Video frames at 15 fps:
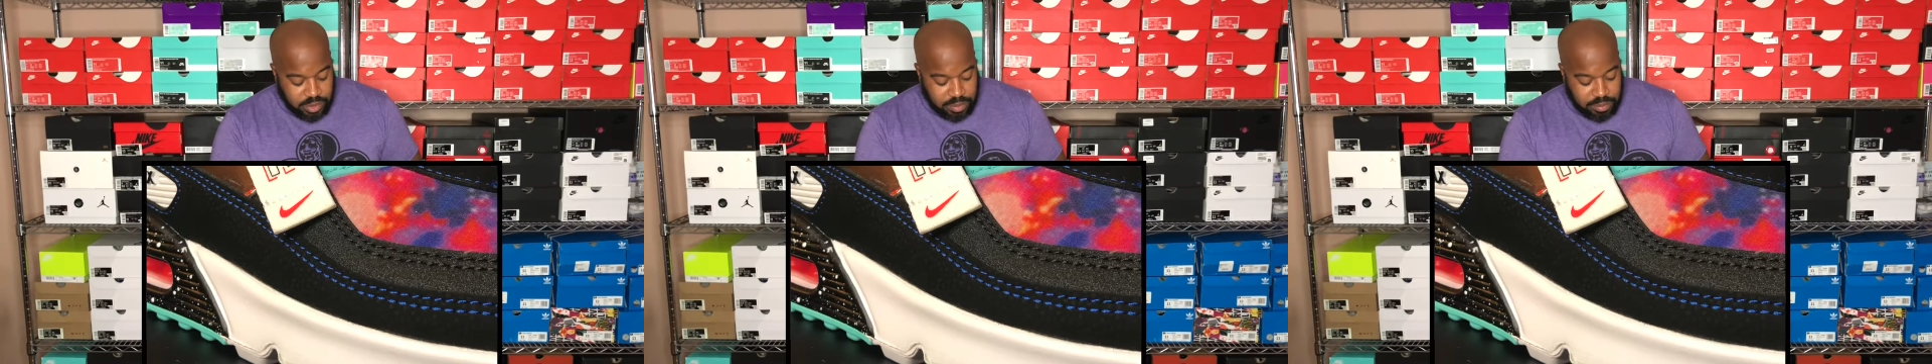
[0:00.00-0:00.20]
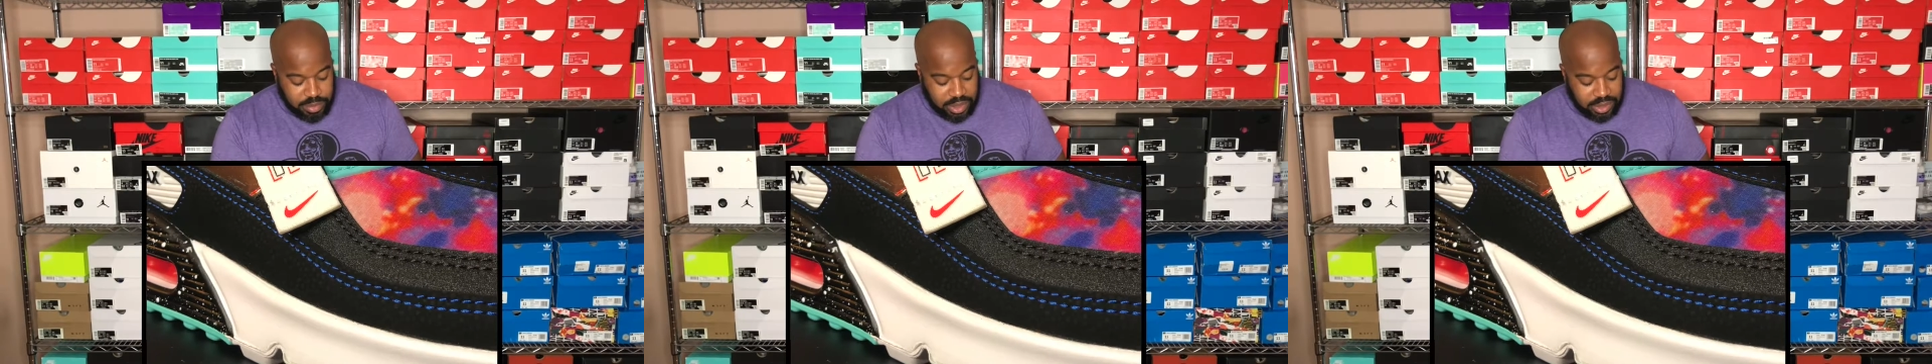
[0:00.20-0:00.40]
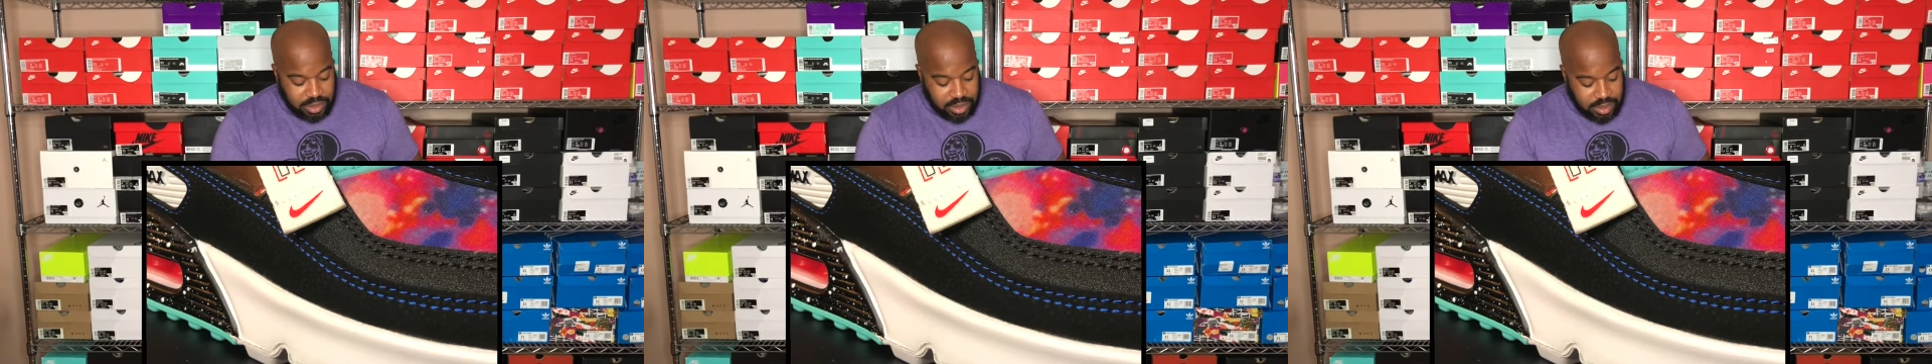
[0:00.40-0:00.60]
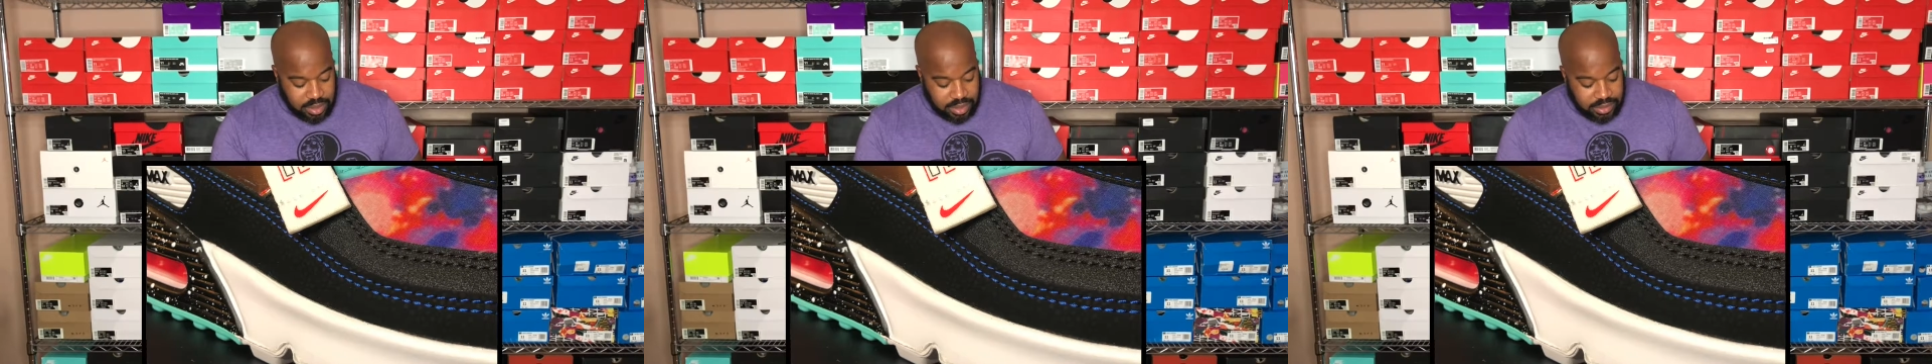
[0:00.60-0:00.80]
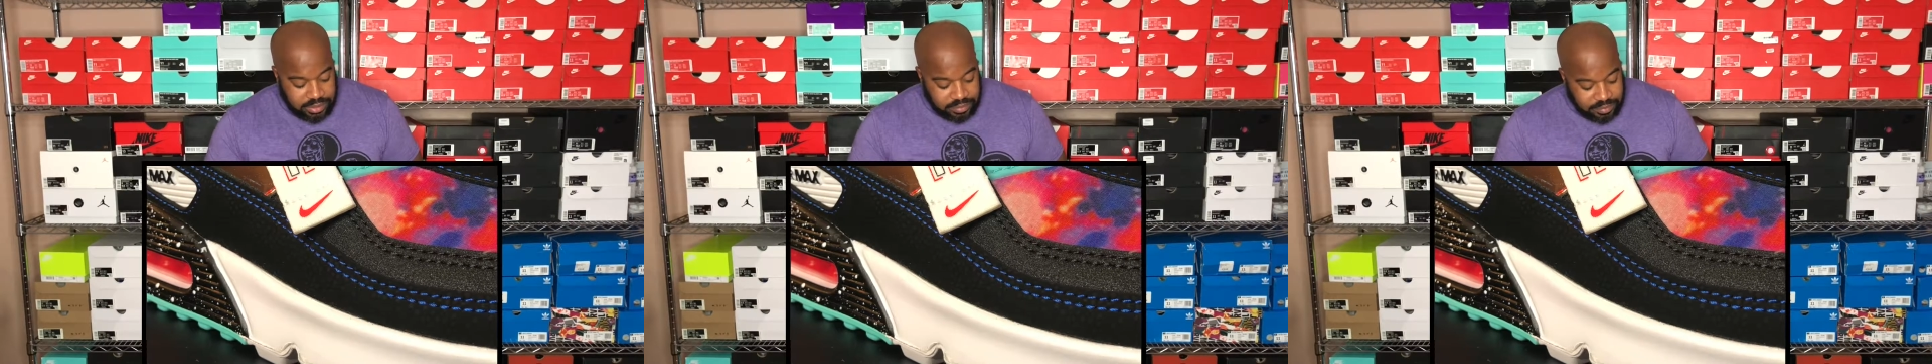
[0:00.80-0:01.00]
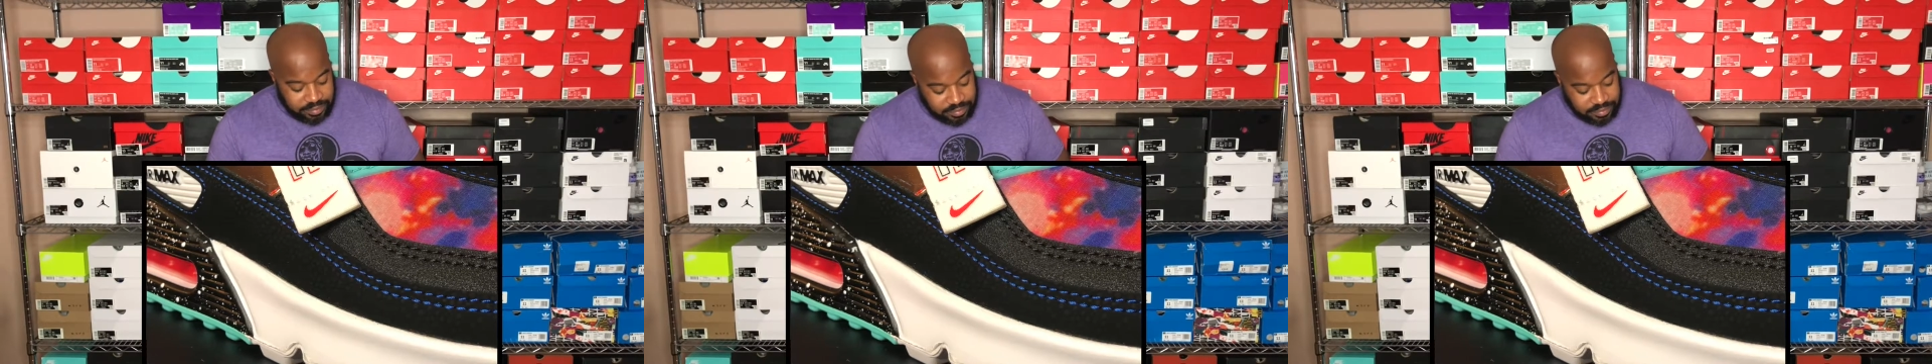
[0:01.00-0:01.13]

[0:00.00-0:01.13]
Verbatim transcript: the mud guard.